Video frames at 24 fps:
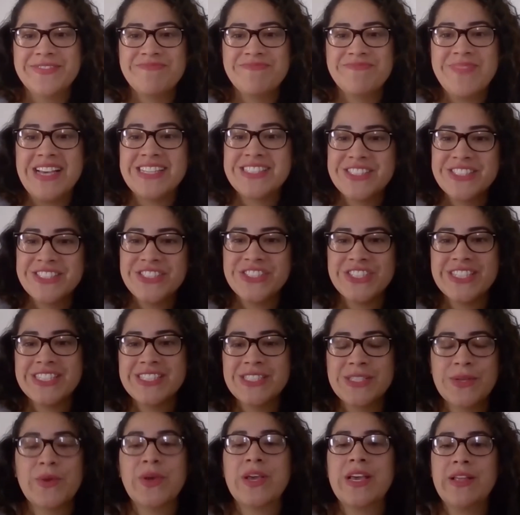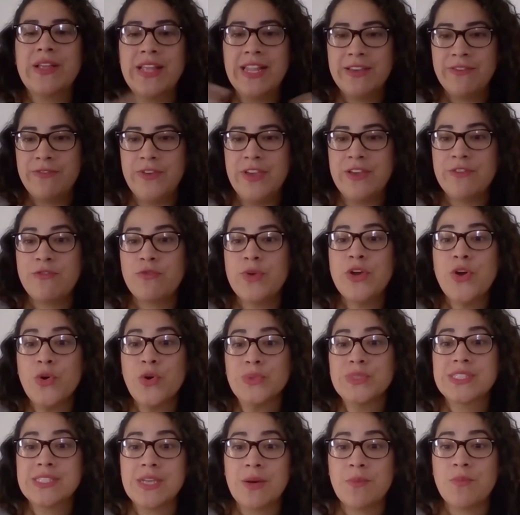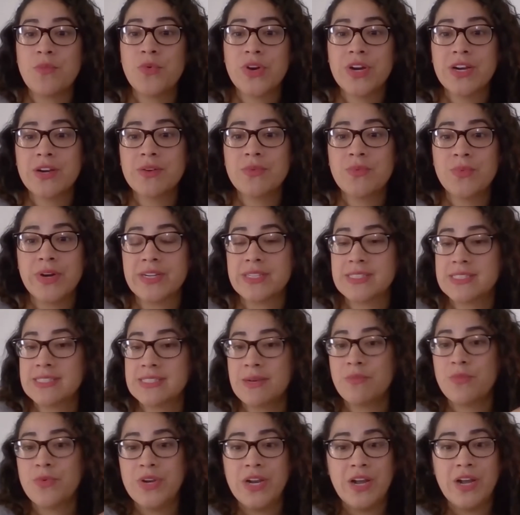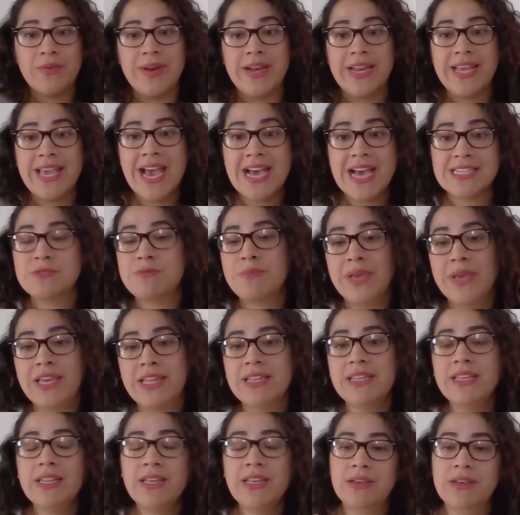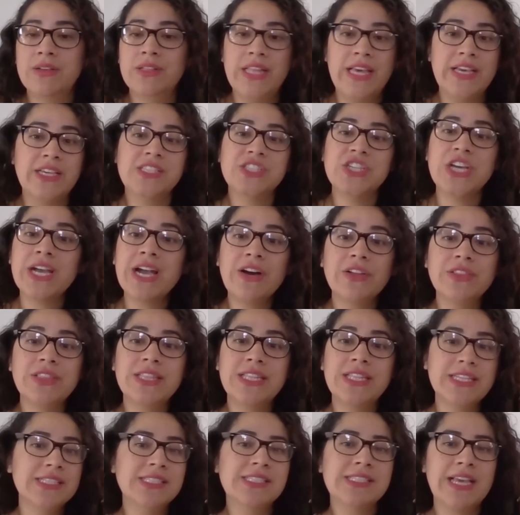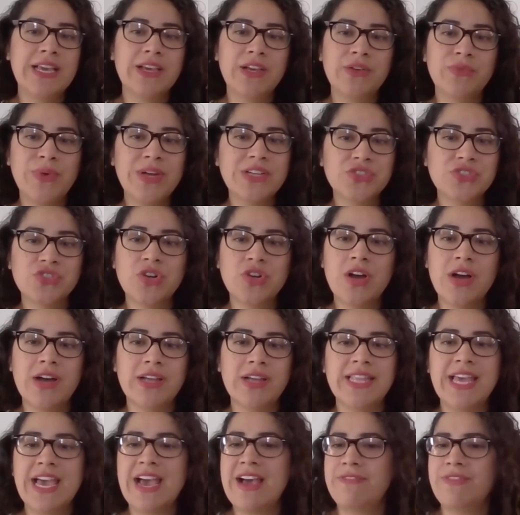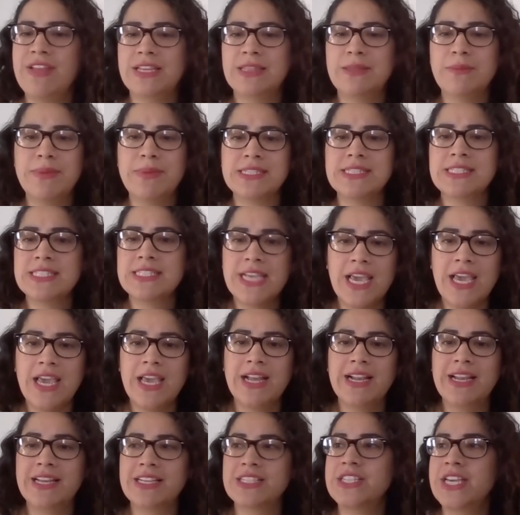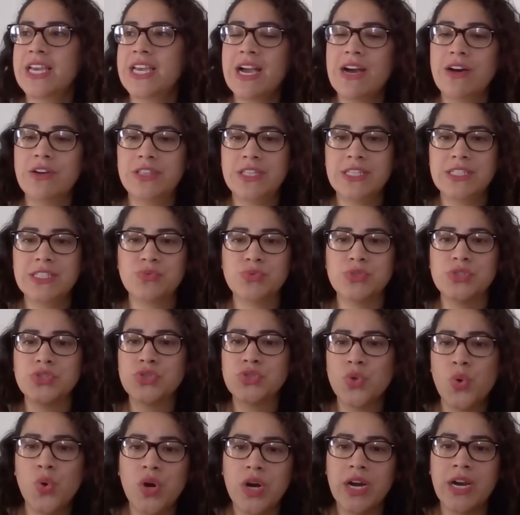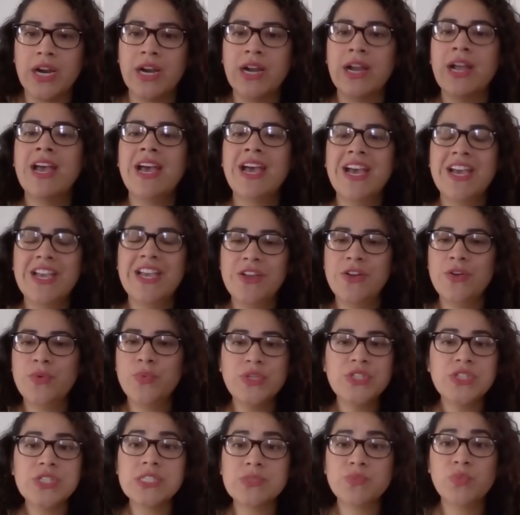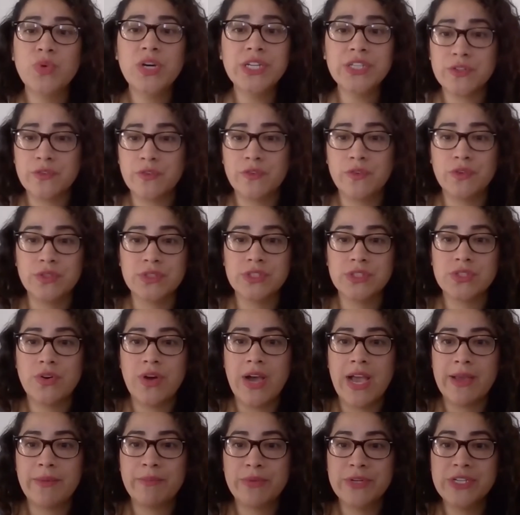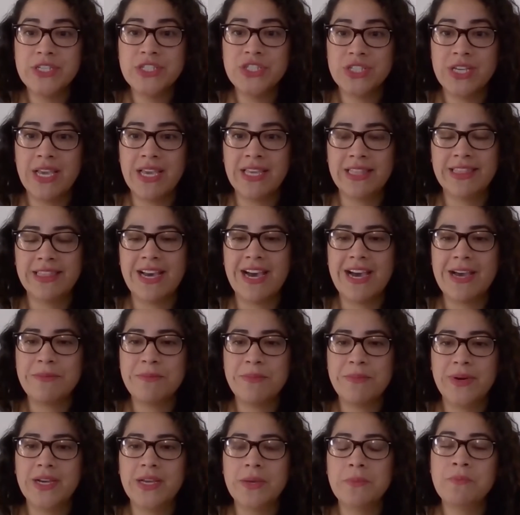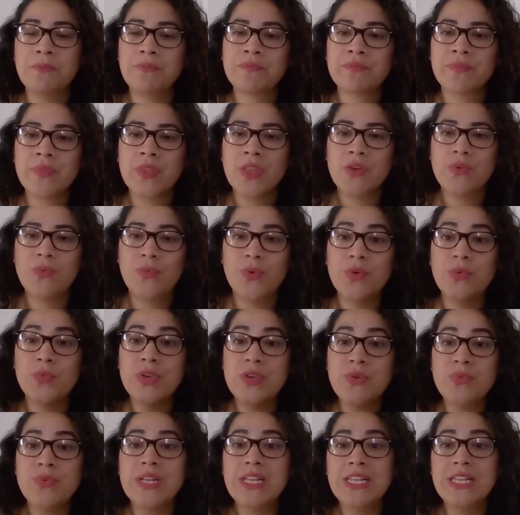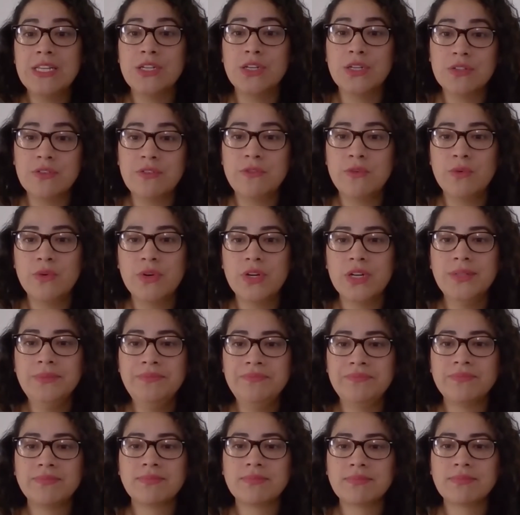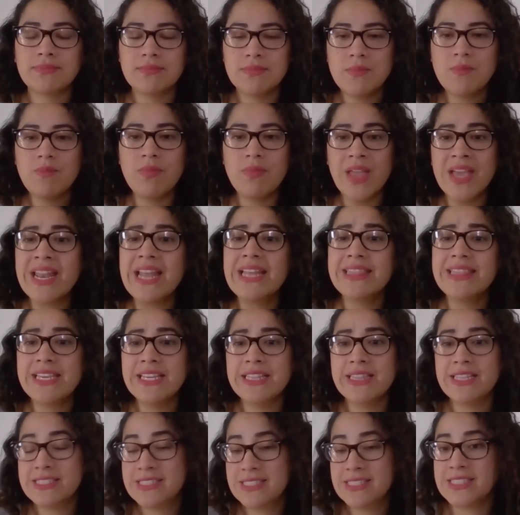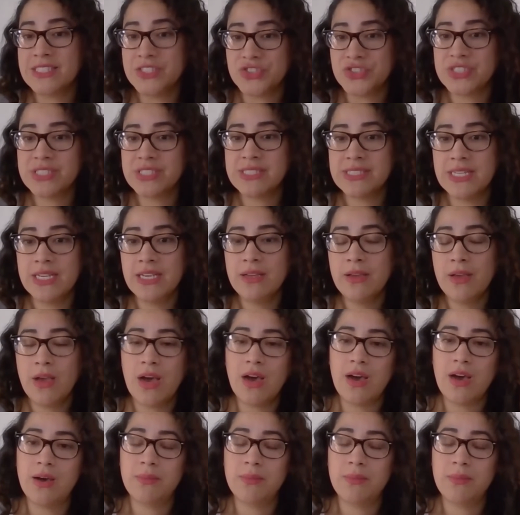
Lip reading: messages of if we go somewhere where someone already has been. Like, check out this restaurant, they have the best steak, check out this resort, which is wonderful. So I appreciate that. But what we really look for, and I think this is interesting,